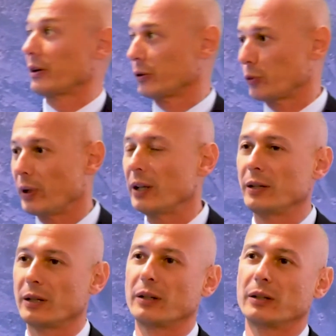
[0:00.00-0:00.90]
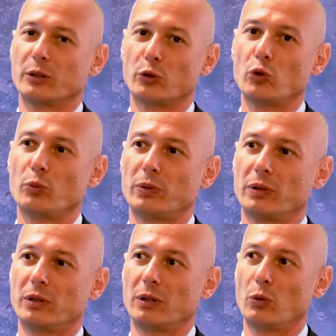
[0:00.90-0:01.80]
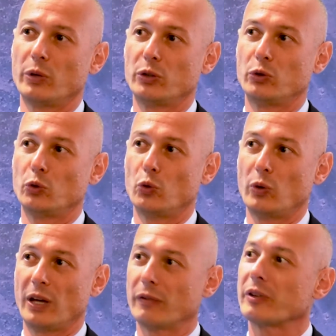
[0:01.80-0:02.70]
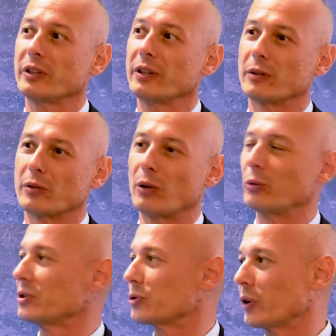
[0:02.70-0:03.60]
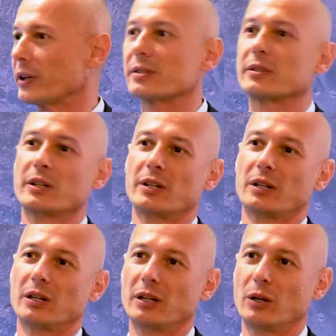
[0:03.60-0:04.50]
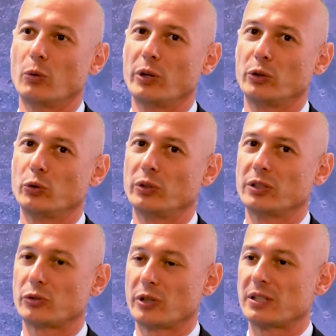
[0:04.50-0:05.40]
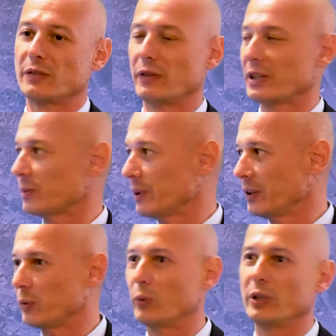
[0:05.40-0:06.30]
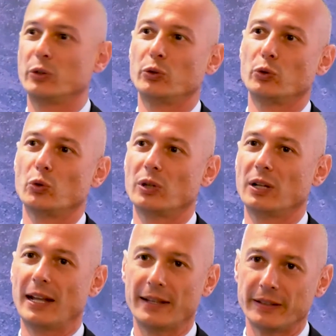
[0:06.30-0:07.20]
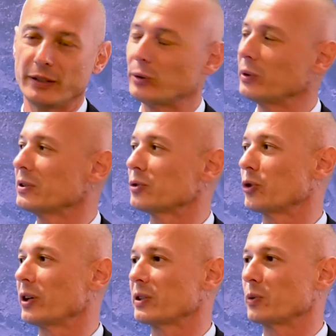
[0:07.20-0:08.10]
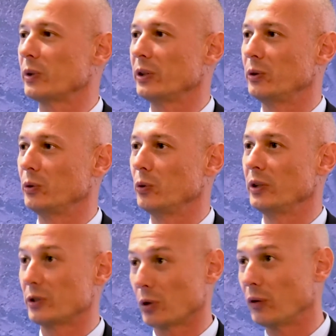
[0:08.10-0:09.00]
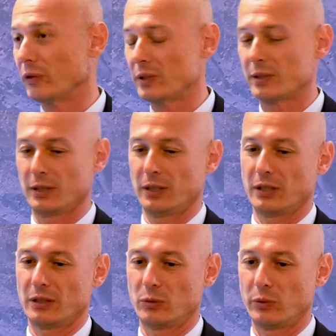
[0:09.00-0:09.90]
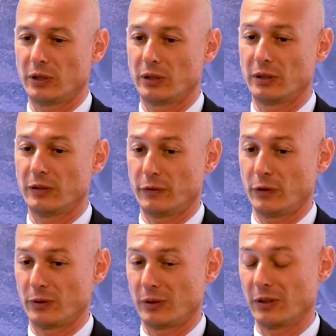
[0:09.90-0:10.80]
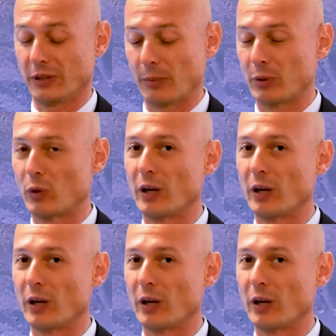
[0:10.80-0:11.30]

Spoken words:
are a Romanian group, we do everything around distress. We do distress investment, we do lending to distress, we do insolvency, and we're the number